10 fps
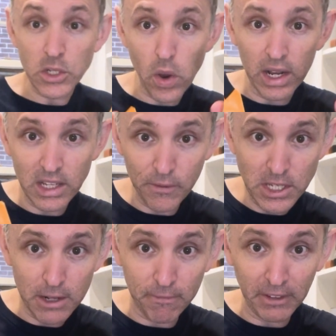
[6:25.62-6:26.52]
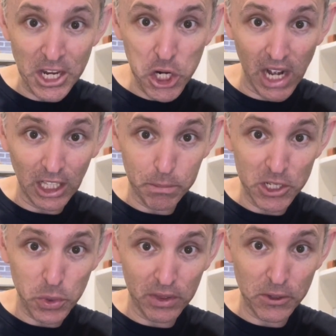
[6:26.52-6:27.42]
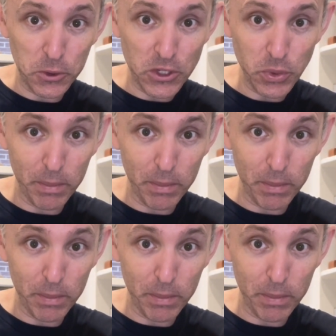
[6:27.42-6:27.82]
quite a difference in flesh color between the two sweet